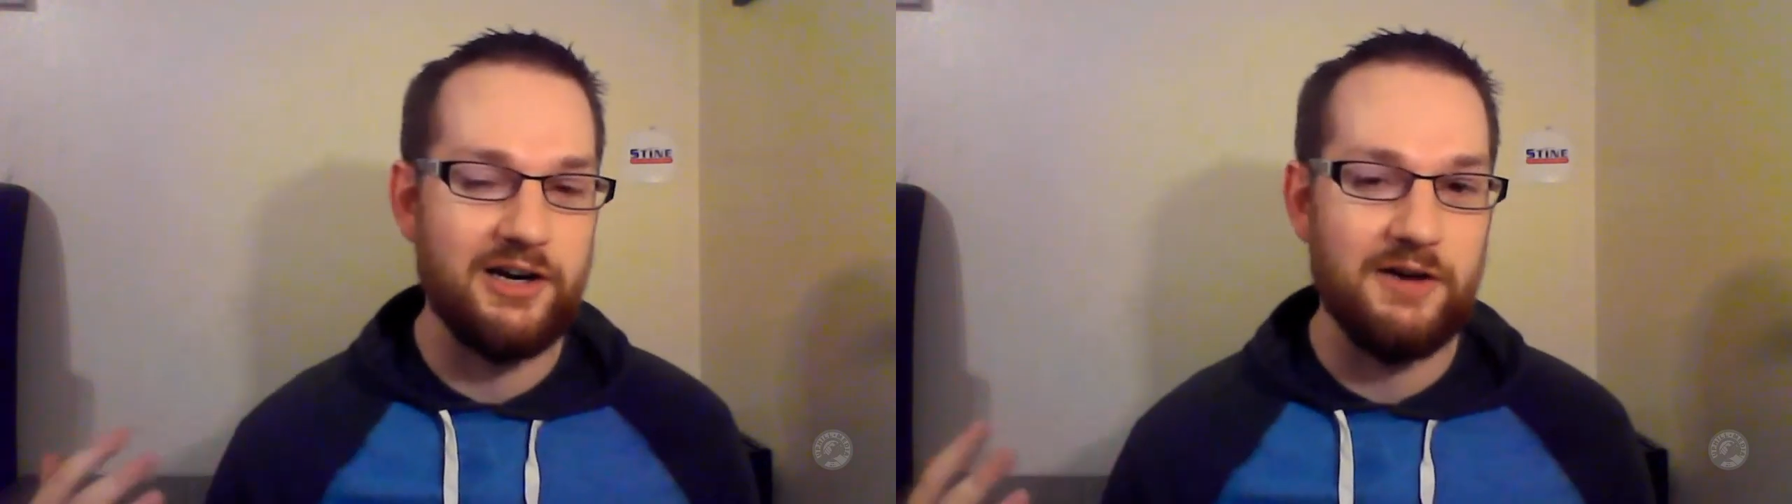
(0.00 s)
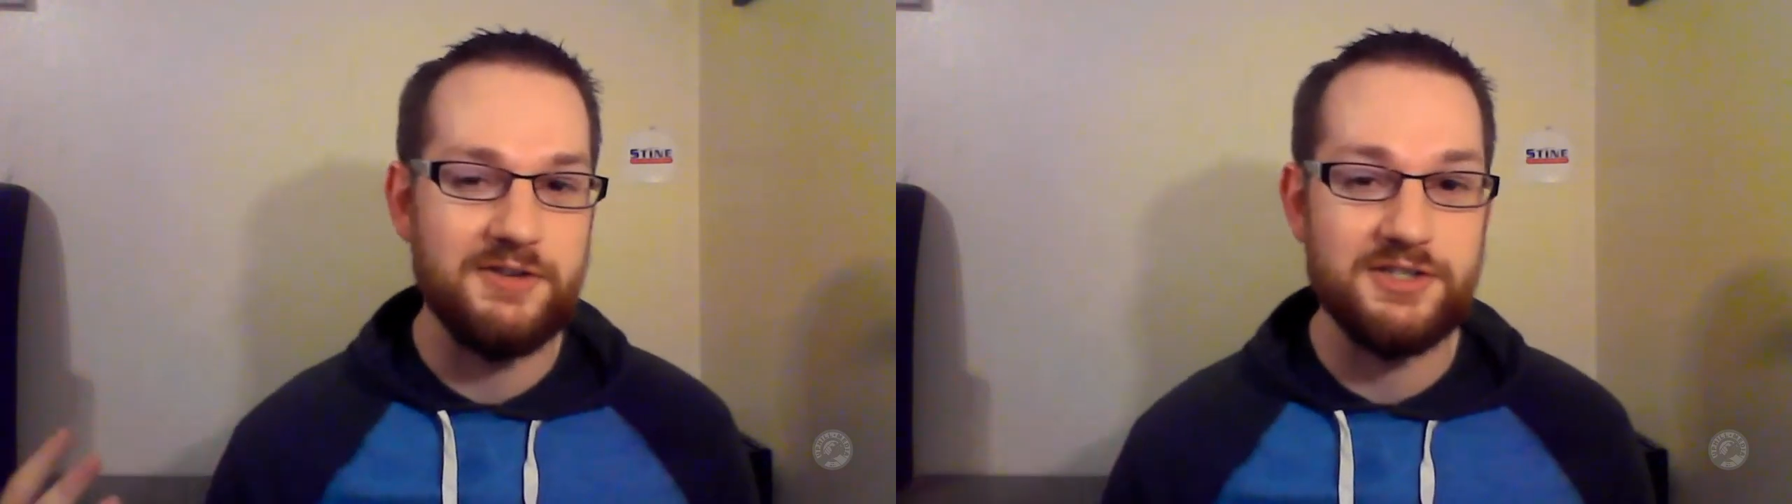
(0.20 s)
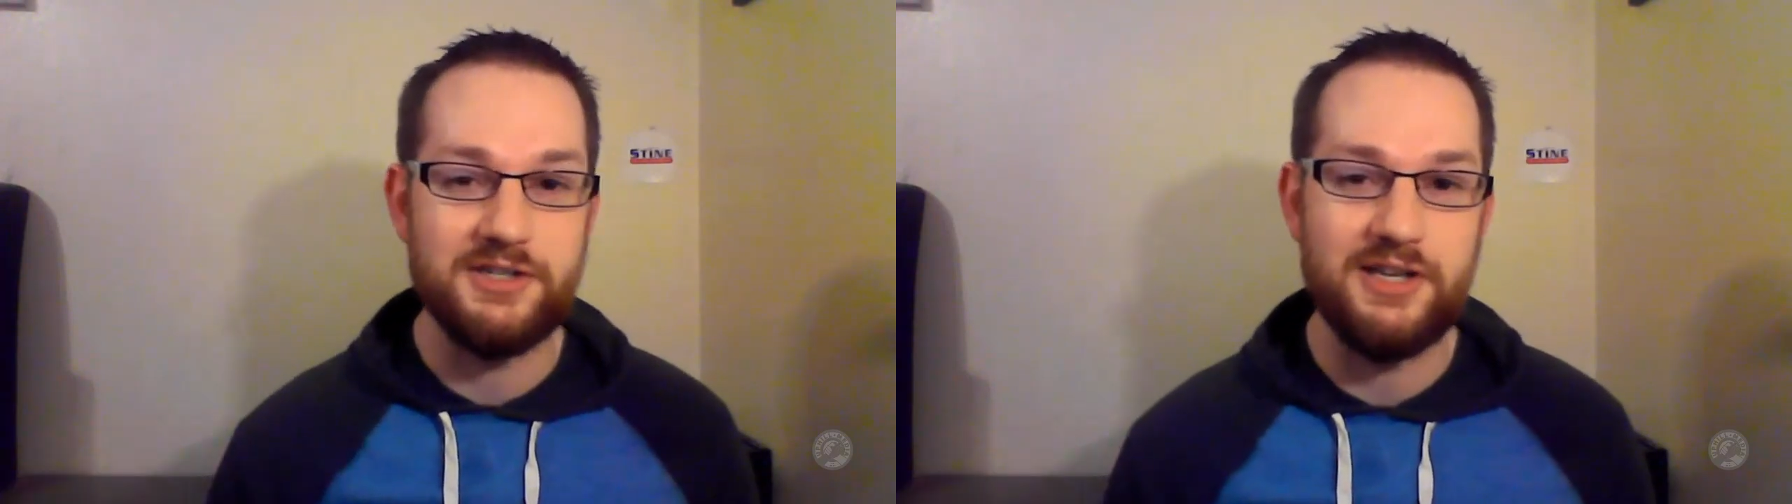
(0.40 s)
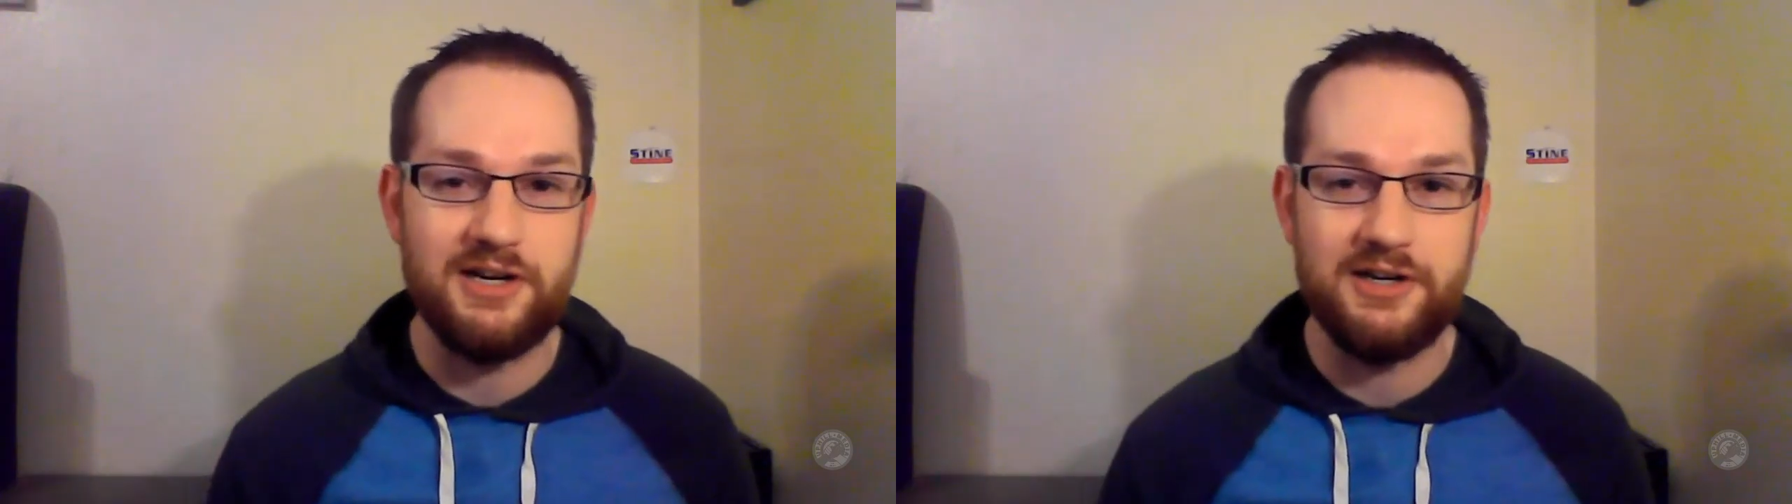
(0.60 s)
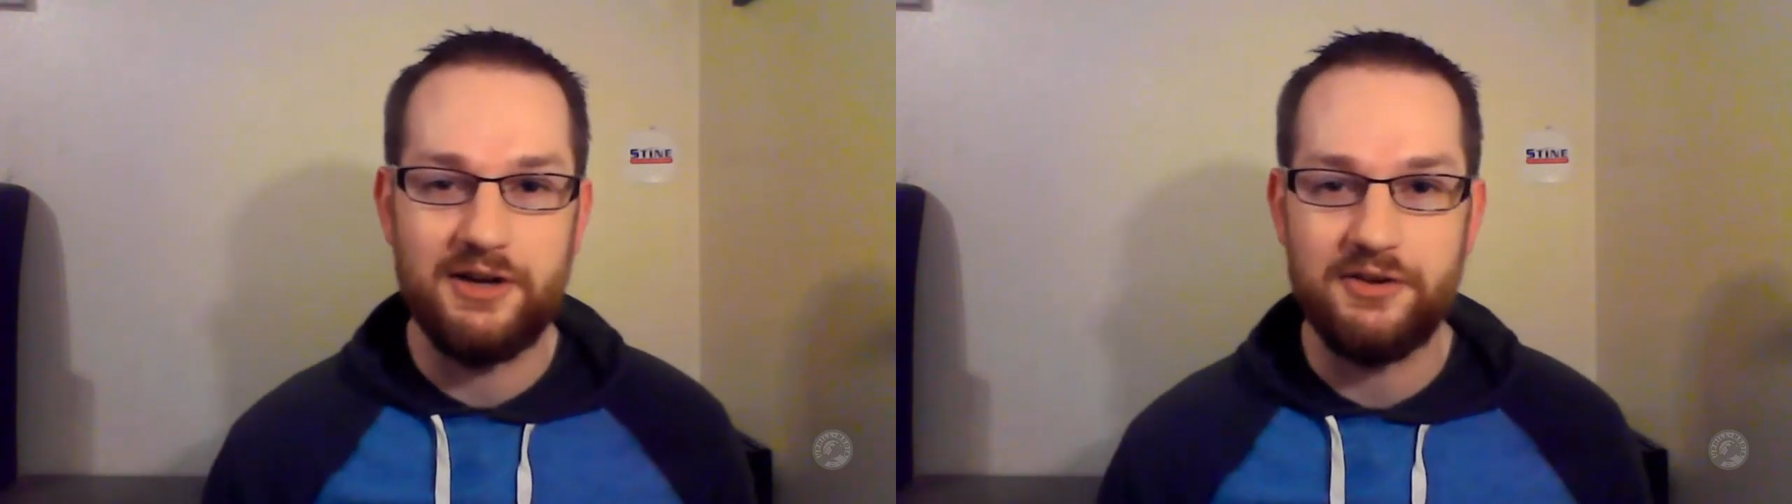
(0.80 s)
in office and
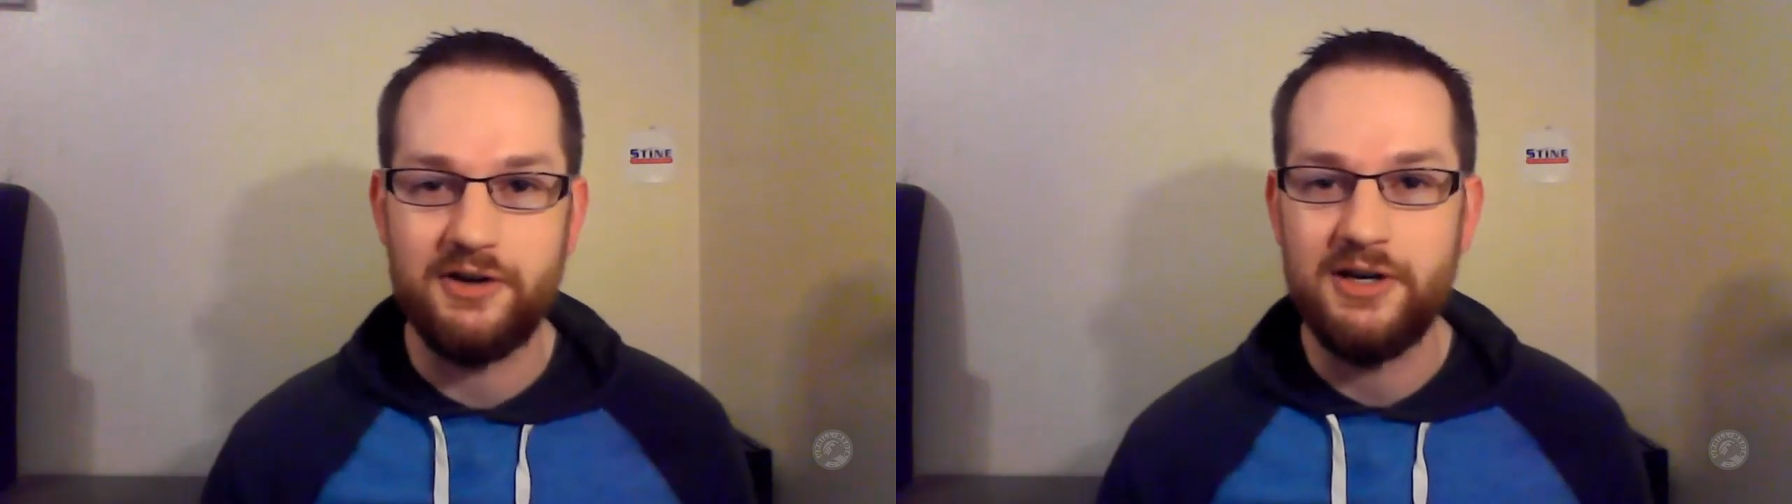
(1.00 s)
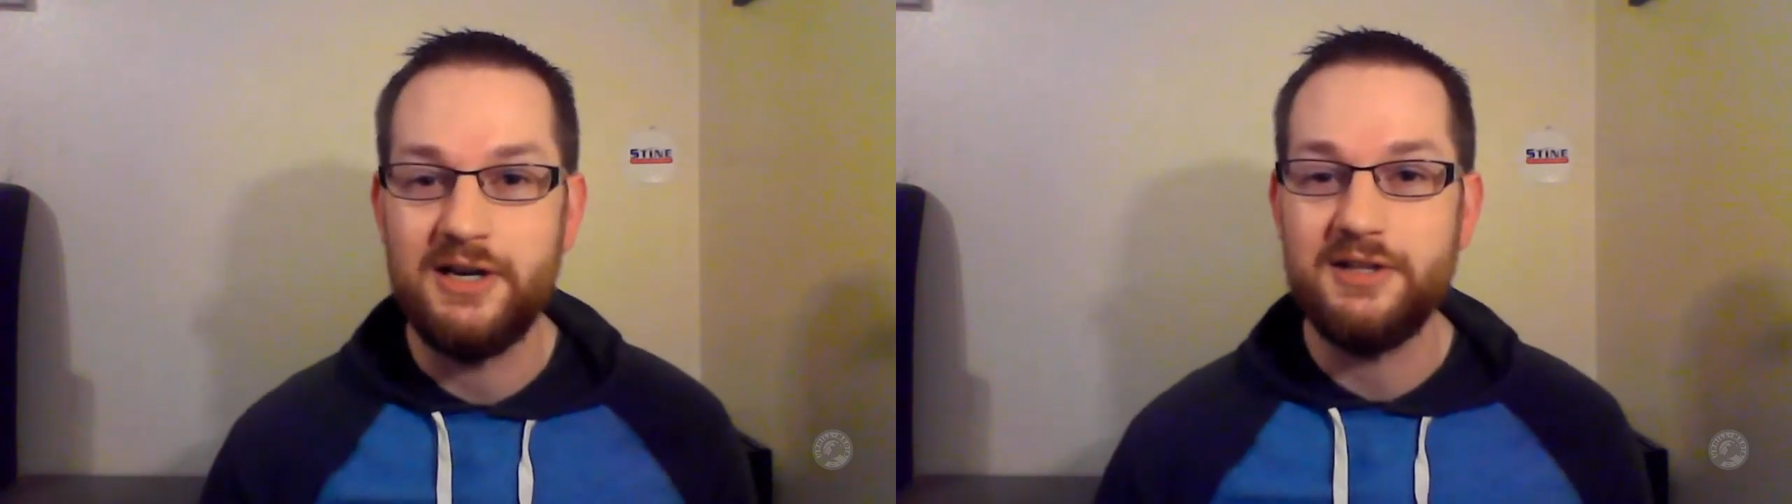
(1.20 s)
did another.